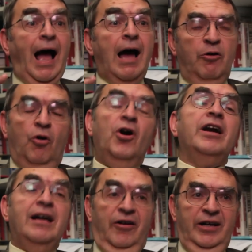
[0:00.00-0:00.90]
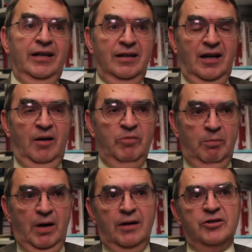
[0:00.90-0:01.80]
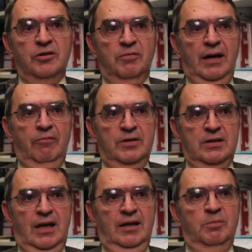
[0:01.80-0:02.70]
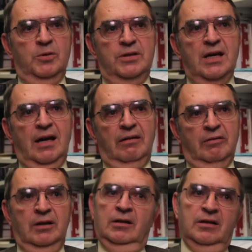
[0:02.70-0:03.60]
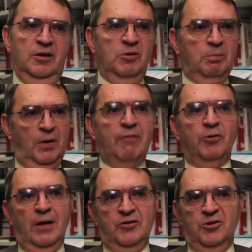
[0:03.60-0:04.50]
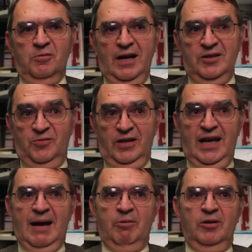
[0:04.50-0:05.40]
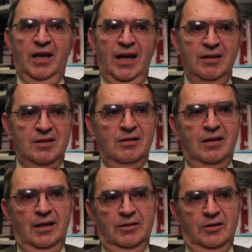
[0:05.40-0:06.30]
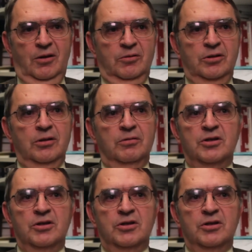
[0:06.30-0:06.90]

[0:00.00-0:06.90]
On ordinary income, the marginal rate was 90%. There were preferential rates for capital gains and things, though, too.